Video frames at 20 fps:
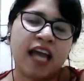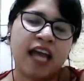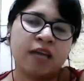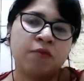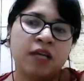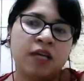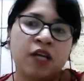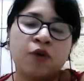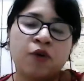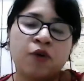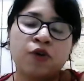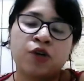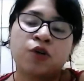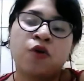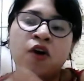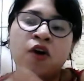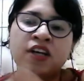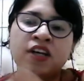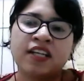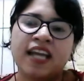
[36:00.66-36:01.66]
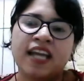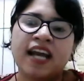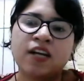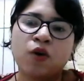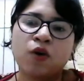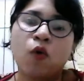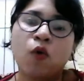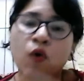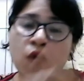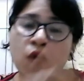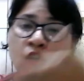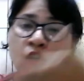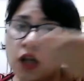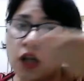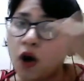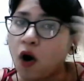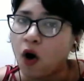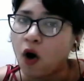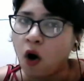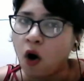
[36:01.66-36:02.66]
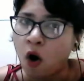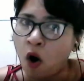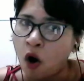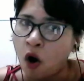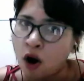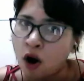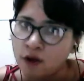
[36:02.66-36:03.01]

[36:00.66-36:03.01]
he could not get hold of